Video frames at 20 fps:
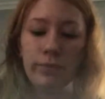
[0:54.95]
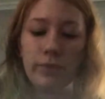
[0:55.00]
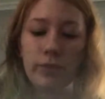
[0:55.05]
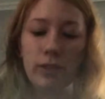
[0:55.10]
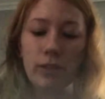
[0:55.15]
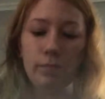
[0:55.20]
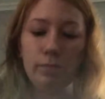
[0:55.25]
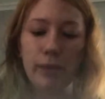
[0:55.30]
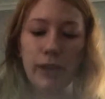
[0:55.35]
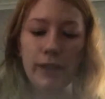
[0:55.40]

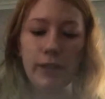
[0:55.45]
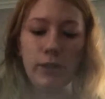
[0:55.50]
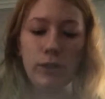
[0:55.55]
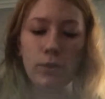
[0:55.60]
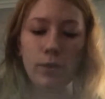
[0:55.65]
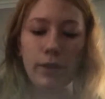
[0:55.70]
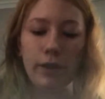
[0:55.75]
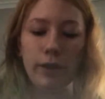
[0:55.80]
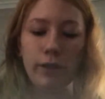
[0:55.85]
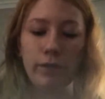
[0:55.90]
The best
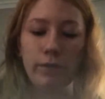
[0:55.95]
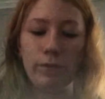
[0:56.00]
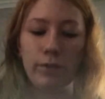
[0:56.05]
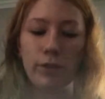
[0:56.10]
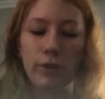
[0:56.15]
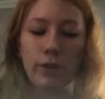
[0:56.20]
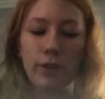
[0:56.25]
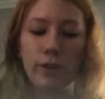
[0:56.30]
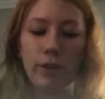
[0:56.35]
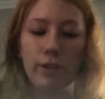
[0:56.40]
soil
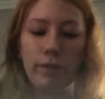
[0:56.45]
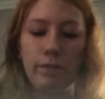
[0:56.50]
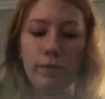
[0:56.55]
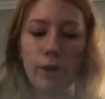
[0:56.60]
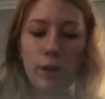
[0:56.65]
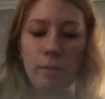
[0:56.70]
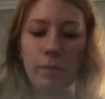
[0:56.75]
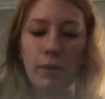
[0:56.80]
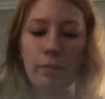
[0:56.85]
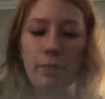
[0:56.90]
for
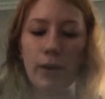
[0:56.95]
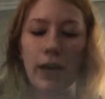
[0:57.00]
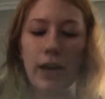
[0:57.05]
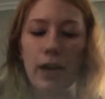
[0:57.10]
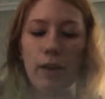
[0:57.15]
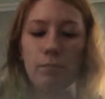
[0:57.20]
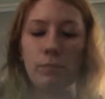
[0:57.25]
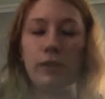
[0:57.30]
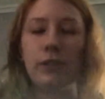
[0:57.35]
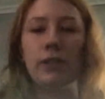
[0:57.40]
farming
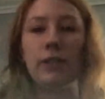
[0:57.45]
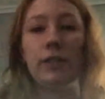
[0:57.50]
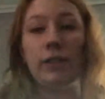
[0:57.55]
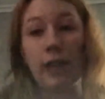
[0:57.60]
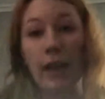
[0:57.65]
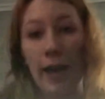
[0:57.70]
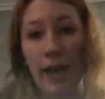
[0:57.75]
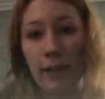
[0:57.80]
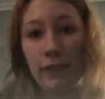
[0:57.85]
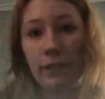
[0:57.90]
pineapples is
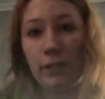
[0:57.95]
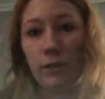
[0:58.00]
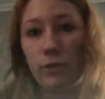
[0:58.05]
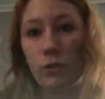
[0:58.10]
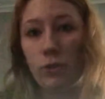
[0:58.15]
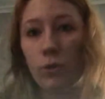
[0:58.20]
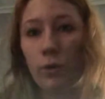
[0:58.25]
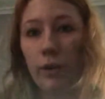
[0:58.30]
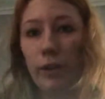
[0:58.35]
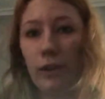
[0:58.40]
acid
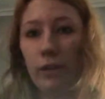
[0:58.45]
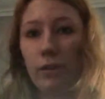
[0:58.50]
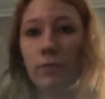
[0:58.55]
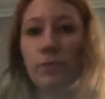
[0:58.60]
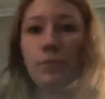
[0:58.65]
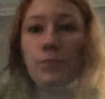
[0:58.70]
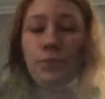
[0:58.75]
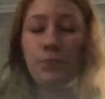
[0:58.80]
soil.